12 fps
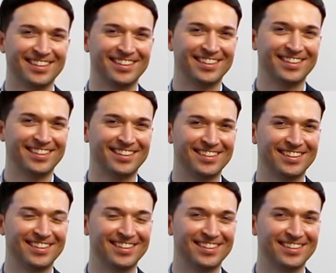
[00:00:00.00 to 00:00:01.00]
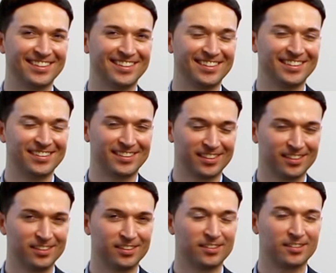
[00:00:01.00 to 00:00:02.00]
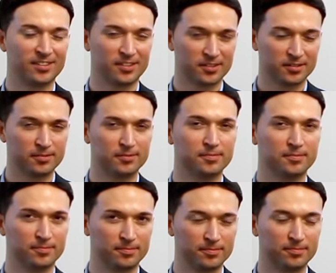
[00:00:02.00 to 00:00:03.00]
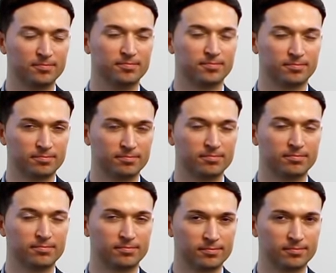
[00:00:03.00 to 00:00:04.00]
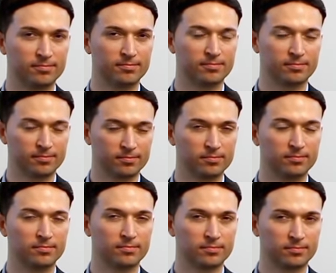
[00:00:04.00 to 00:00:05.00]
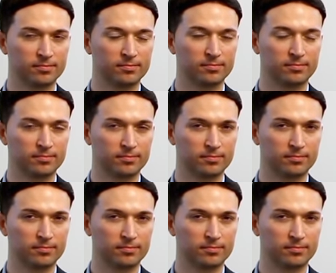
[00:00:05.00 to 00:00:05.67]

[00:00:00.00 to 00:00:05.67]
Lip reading: (not speaking)